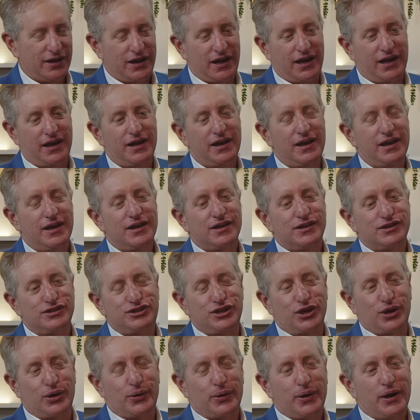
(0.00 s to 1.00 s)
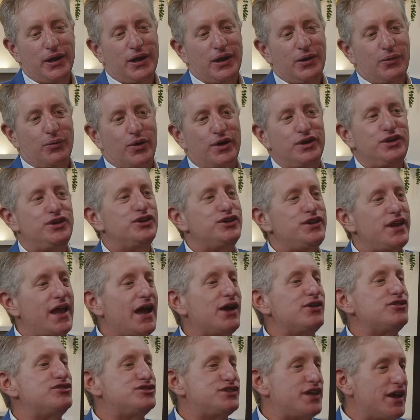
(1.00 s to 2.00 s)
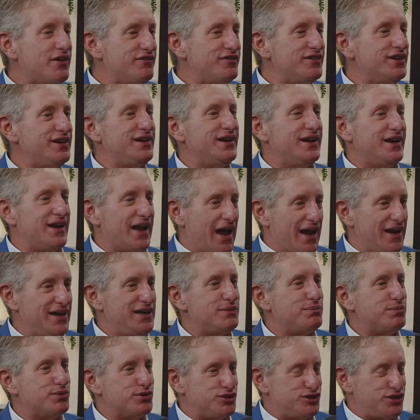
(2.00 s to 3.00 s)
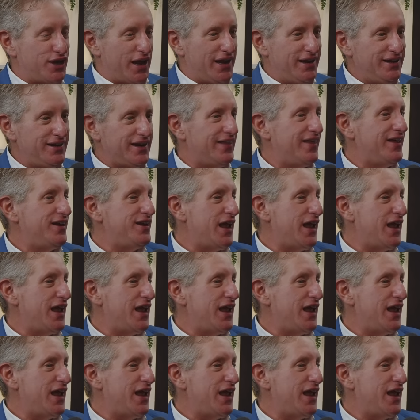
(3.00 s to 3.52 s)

Okay. So when you're down 70 to 90% and then